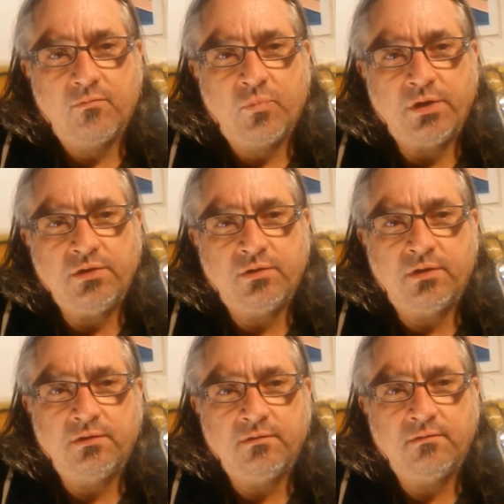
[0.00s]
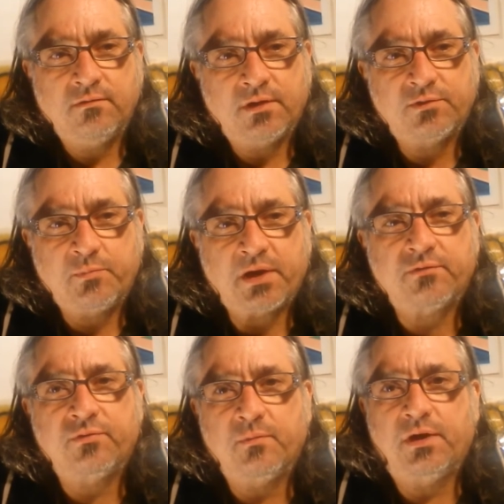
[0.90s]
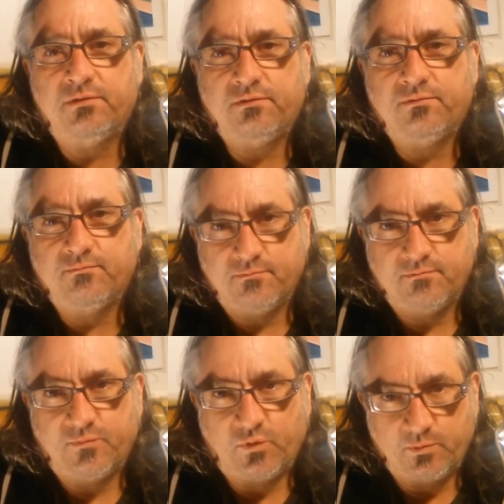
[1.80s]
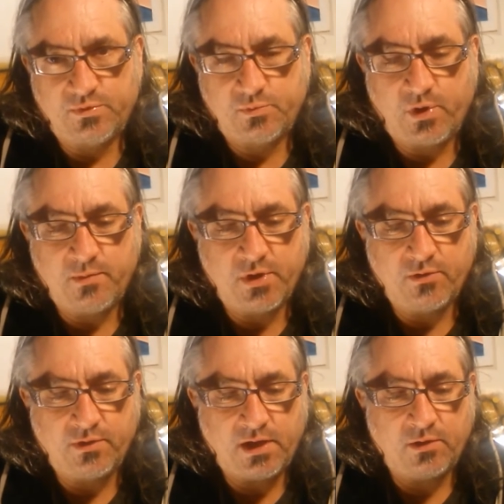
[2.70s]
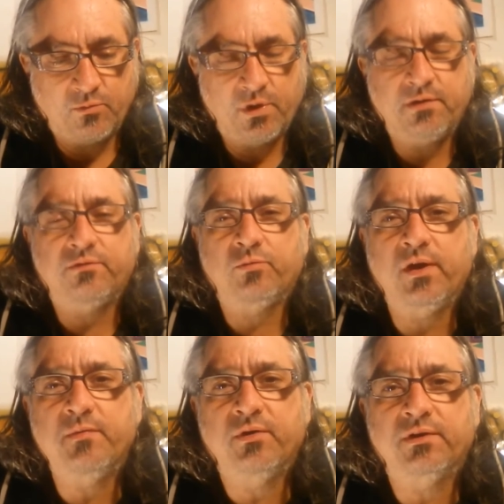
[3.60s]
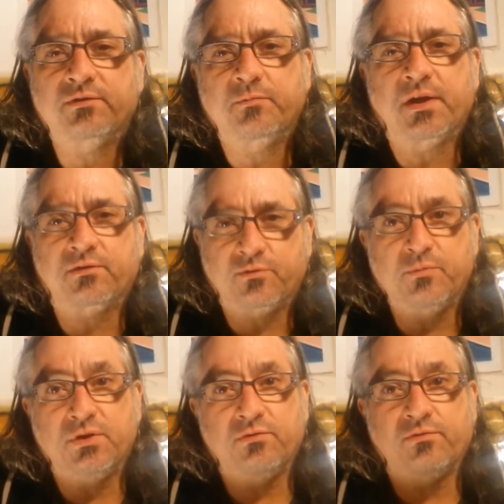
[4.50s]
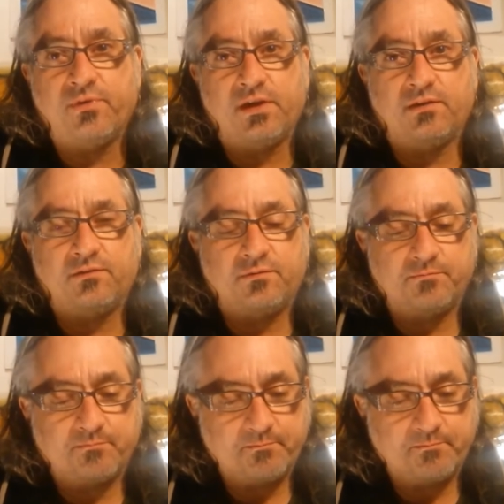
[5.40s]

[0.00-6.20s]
what you can expect from us, from Swaybone, and what Swaybone expects from you, the fans.